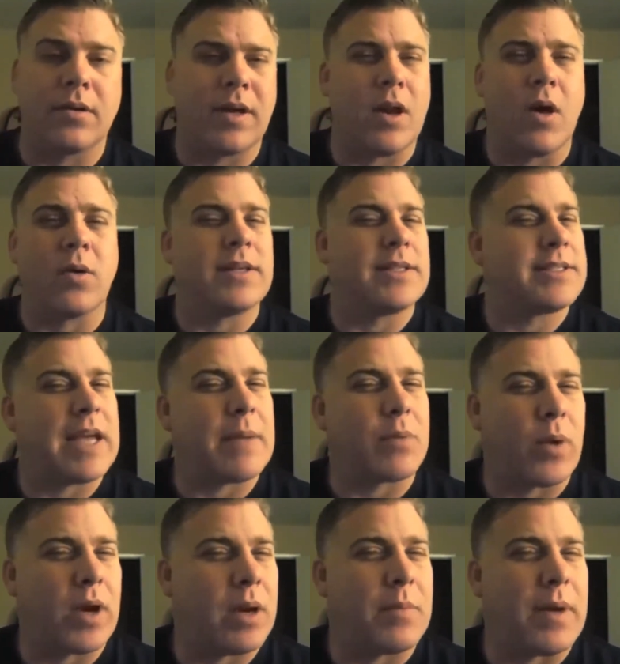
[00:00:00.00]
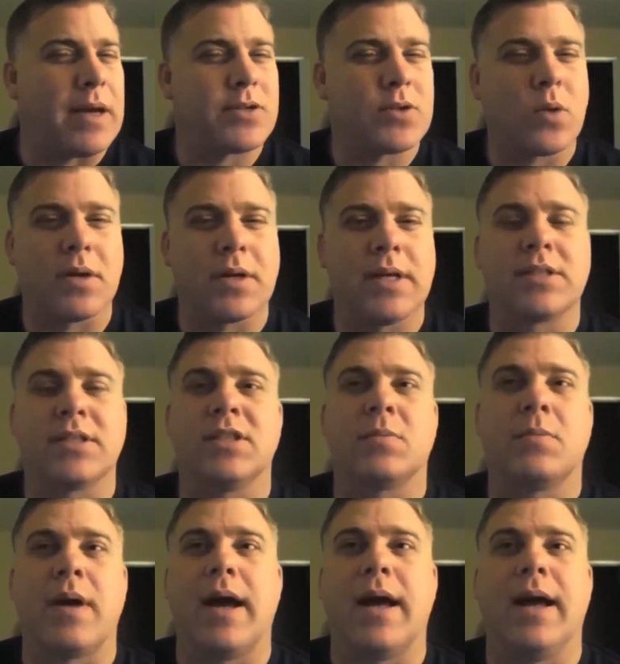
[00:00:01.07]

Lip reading: and only separated by a short distance by